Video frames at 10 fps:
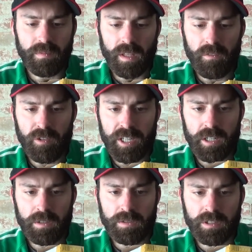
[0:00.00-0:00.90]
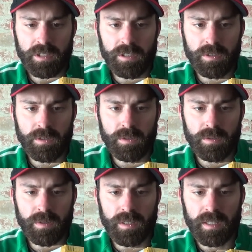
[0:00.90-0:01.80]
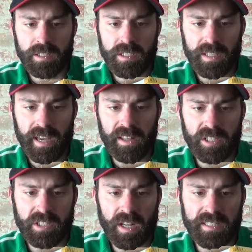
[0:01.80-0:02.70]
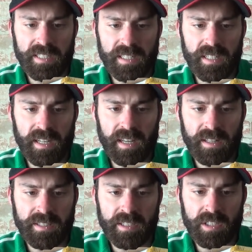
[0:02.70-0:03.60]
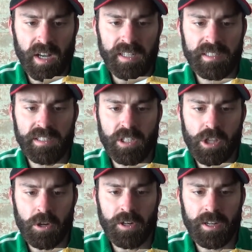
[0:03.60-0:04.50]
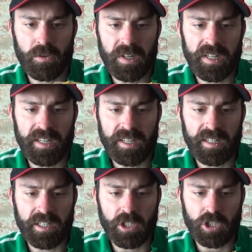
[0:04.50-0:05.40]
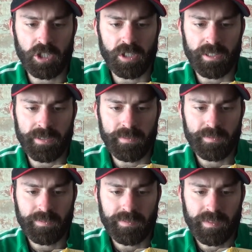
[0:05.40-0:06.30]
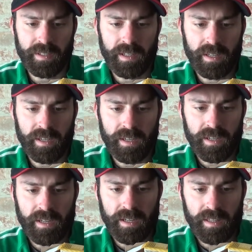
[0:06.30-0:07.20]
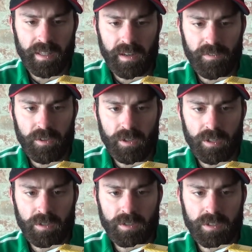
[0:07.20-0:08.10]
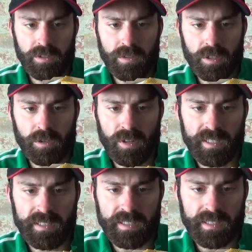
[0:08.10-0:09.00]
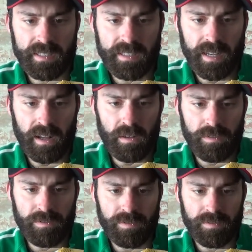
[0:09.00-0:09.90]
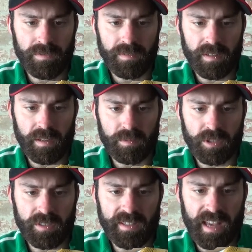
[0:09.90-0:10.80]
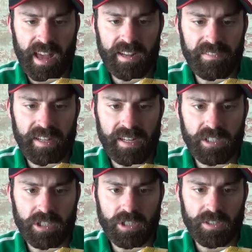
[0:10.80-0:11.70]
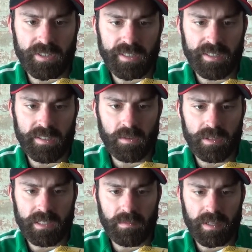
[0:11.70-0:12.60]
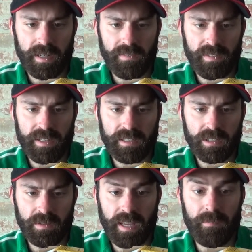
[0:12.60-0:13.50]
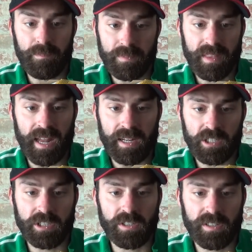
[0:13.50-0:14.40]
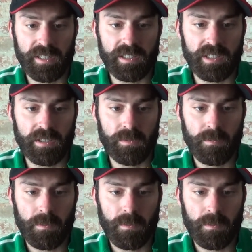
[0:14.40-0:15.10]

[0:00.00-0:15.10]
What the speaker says: If we go to this, yeah, the sauce's third ingredient is sugar. And then if you go to the crust itself, I'm sure that even has sugar in it, or some kind of like, yep, that has sugar in it too.